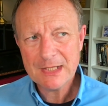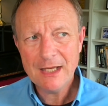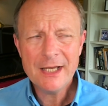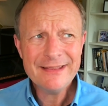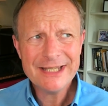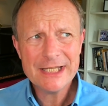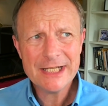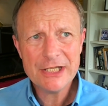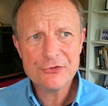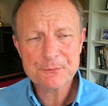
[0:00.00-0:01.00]
I think it
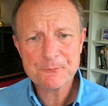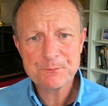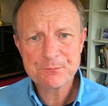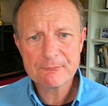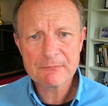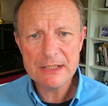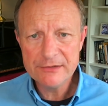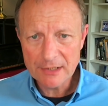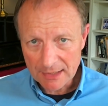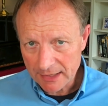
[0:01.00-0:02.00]
is
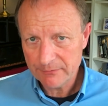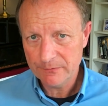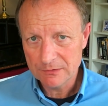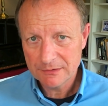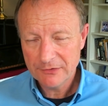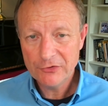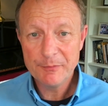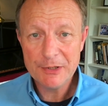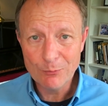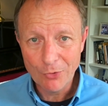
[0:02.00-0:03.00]
delightful to
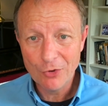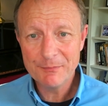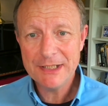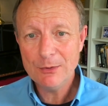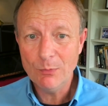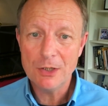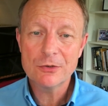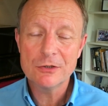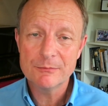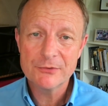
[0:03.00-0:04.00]
be warmly
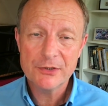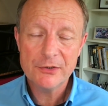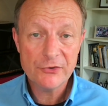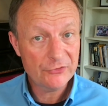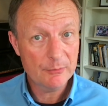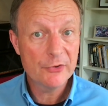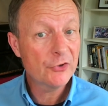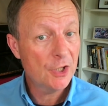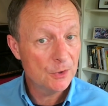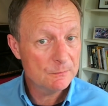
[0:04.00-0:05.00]
welcomed to someone's
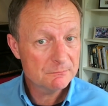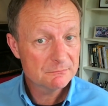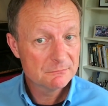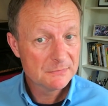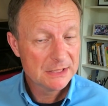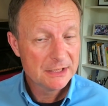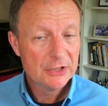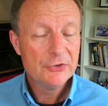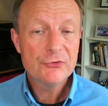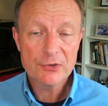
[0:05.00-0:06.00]
home.
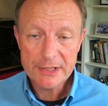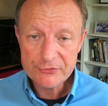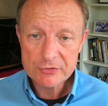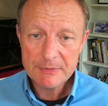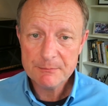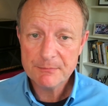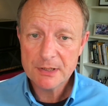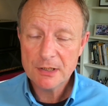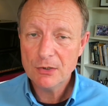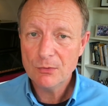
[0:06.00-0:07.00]
So let's
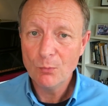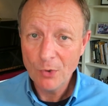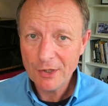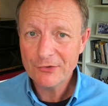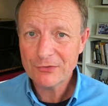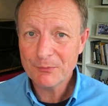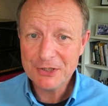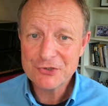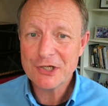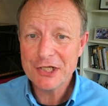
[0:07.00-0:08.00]
remember what we're
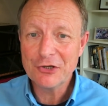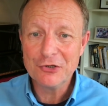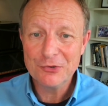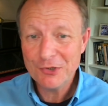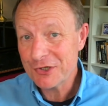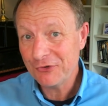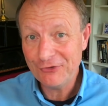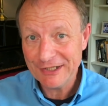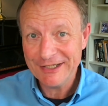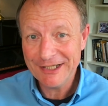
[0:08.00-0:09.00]
trying to do on a
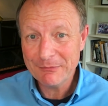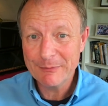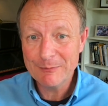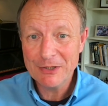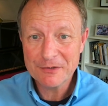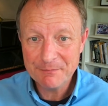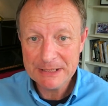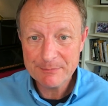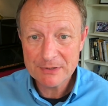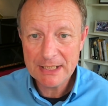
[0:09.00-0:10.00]
Sunday when we welcome
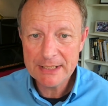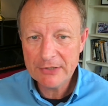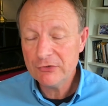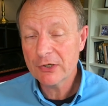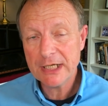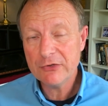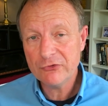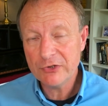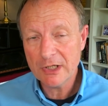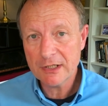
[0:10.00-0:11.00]
people, and let's not get
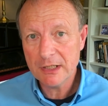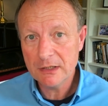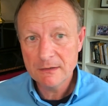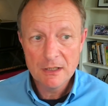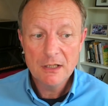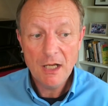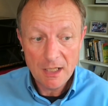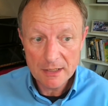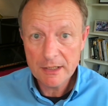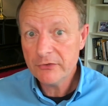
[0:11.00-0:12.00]
stuck in
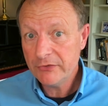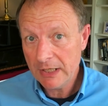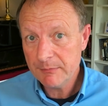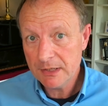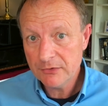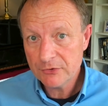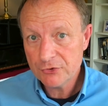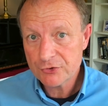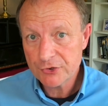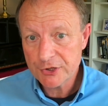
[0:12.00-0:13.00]
unexamined
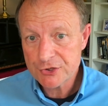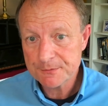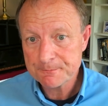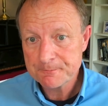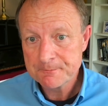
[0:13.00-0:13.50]
tradition.